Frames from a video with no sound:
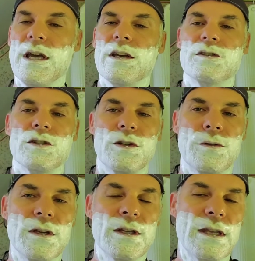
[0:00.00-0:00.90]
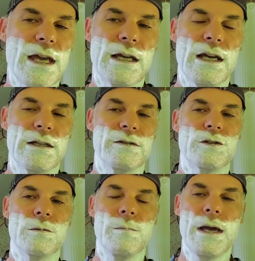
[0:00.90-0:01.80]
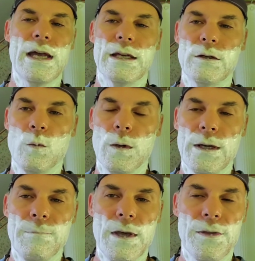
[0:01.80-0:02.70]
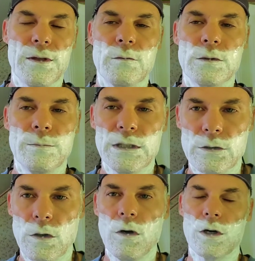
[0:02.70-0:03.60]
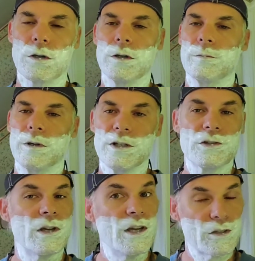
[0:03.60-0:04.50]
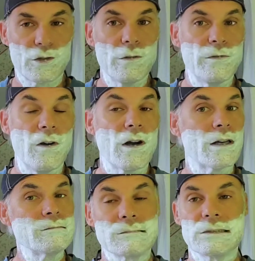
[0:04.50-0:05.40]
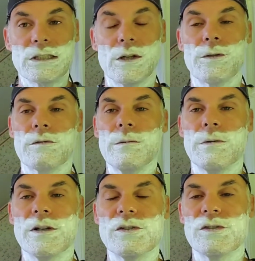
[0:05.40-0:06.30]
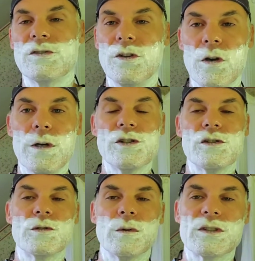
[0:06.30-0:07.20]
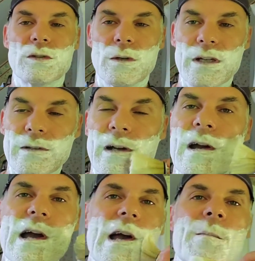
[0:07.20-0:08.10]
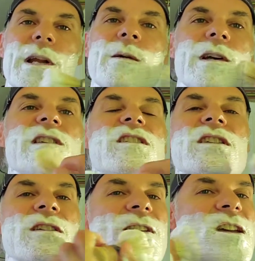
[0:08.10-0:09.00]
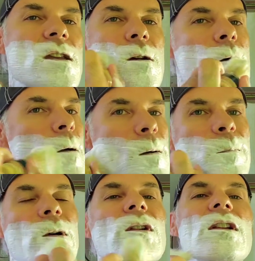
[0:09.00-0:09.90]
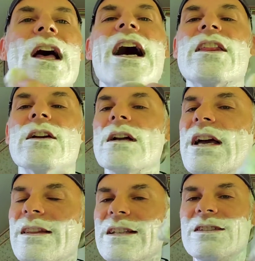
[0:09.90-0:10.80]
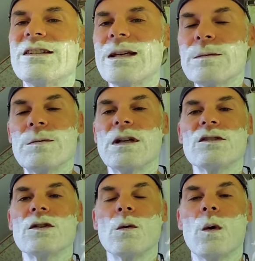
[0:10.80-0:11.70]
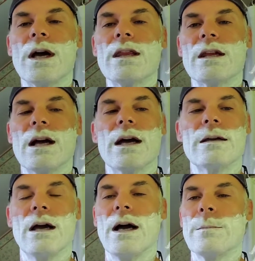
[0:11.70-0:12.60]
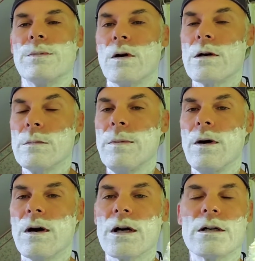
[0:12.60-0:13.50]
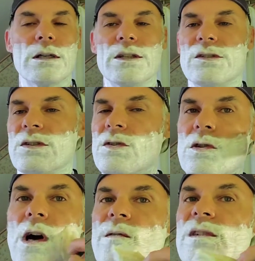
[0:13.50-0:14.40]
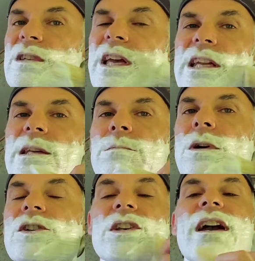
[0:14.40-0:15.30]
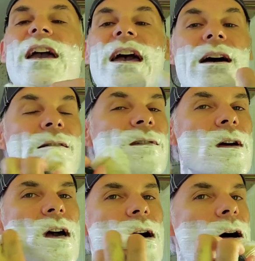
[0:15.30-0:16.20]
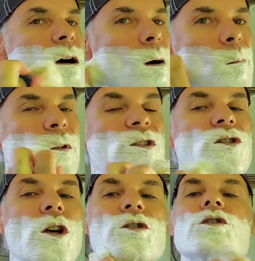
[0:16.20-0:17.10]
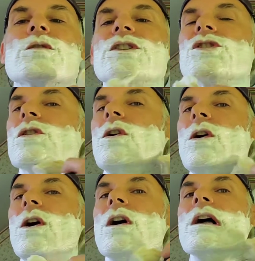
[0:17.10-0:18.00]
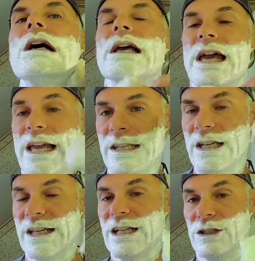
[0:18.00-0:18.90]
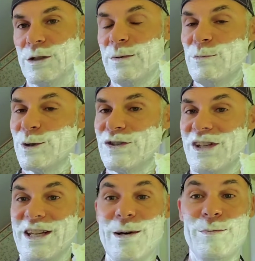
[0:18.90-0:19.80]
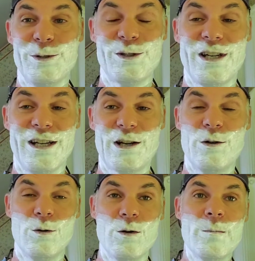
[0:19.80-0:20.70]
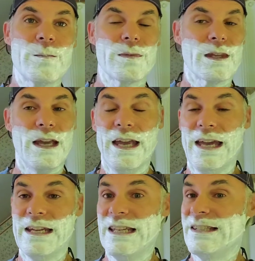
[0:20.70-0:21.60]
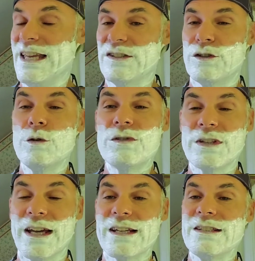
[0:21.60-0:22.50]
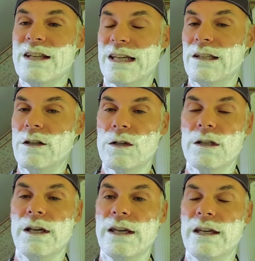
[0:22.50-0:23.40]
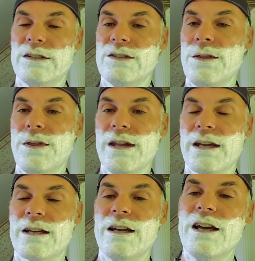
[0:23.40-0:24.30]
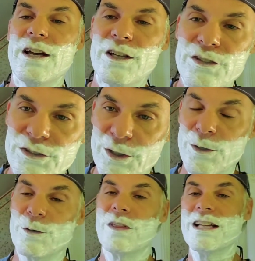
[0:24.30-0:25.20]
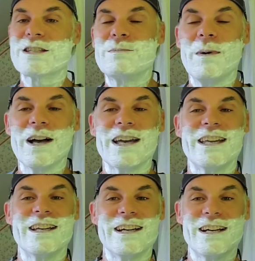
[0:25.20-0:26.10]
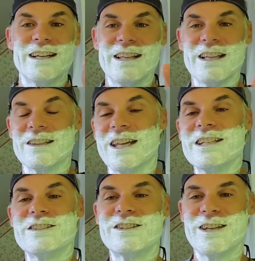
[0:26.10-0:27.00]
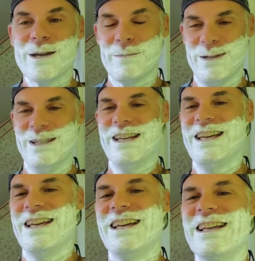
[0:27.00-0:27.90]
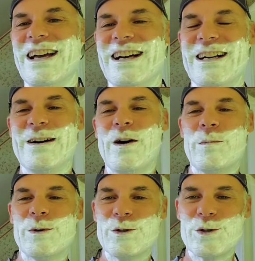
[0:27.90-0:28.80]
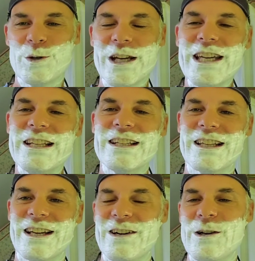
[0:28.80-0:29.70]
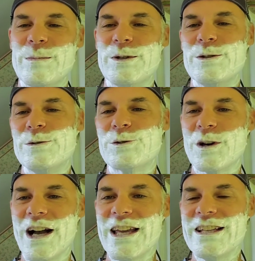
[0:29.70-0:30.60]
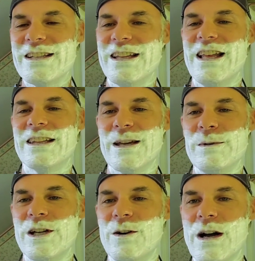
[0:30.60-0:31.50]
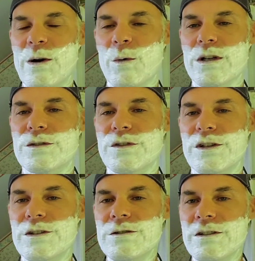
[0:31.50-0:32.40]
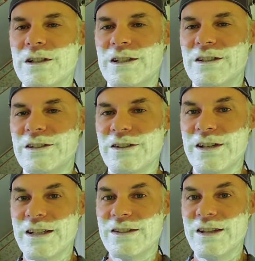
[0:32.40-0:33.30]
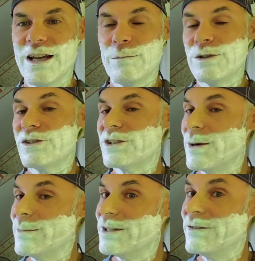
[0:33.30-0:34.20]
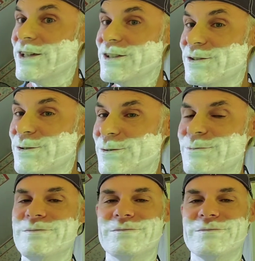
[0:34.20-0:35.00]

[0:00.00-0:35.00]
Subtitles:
So you'd think that kind of a dramatic wet method would be a little hard on the brush. So far, 3 brushes, no issues whatsoever. But anyway, you just continue, build the lather. These tips, because of the way that I broke them apart, is as soft as any brush I have. There's no scritch at all. And yet I get a little bit more stand up, which is kind of cool. And it takes 2 seconds. I can load it like a synthetic. So that's my latest tip. Hope you enjoy it. Hope you try it. Let me know how it works for you. And until the next time, which is coming very soon.